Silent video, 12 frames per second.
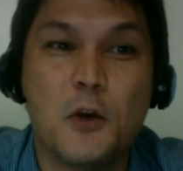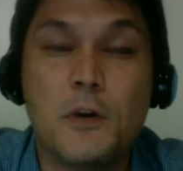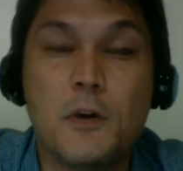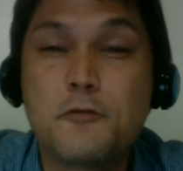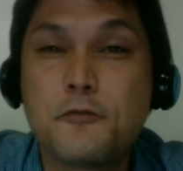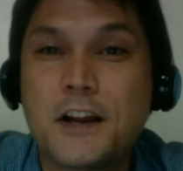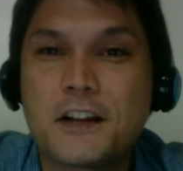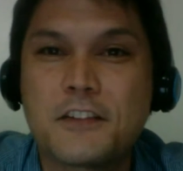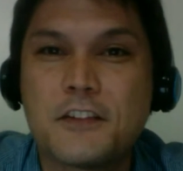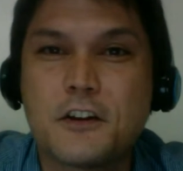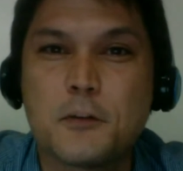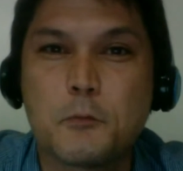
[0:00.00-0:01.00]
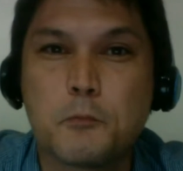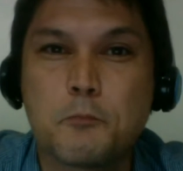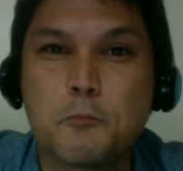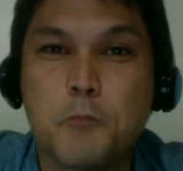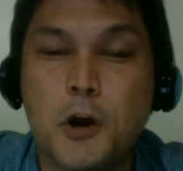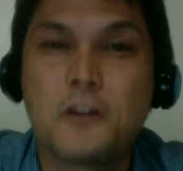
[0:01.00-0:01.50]
when in fact there are
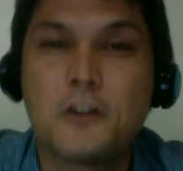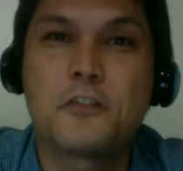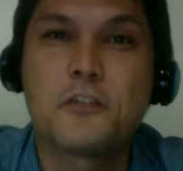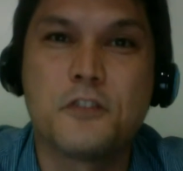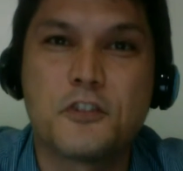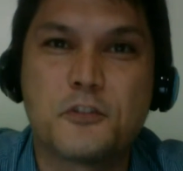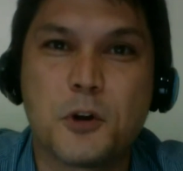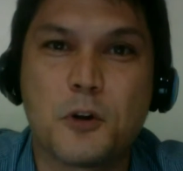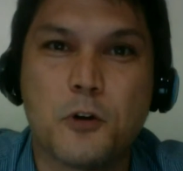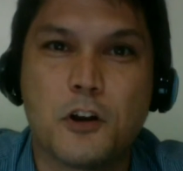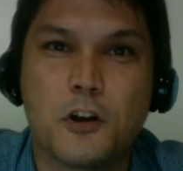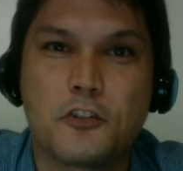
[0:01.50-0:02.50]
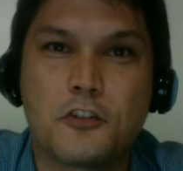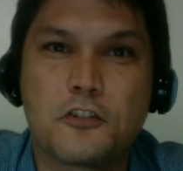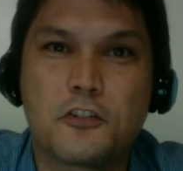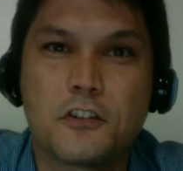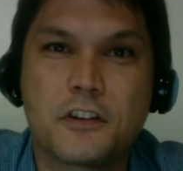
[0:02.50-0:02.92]
parts of the smartwatch